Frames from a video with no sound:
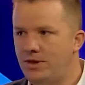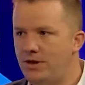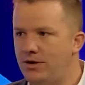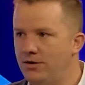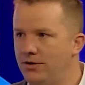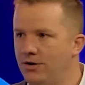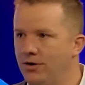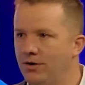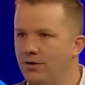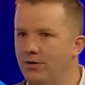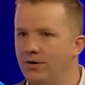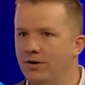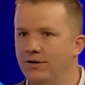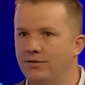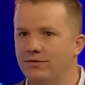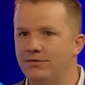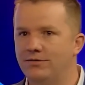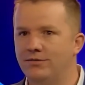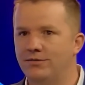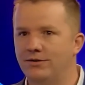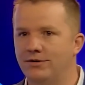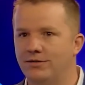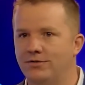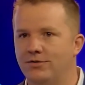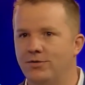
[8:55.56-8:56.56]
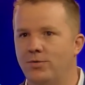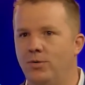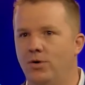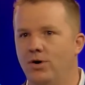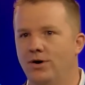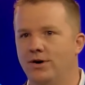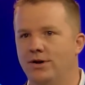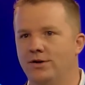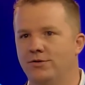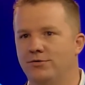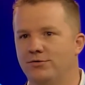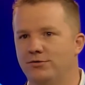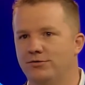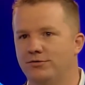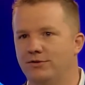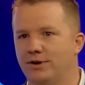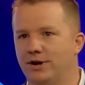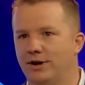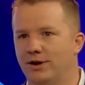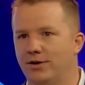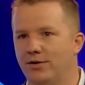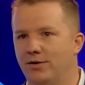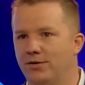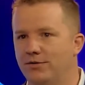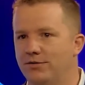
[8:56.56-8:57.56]
It's quite an
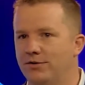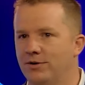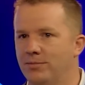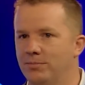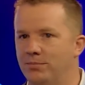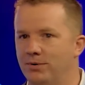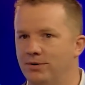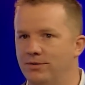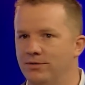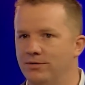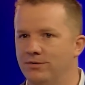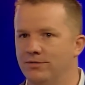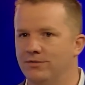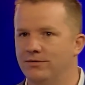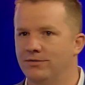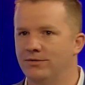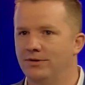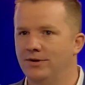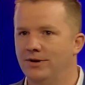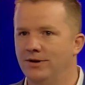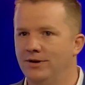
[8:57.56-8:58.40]
interesting concept because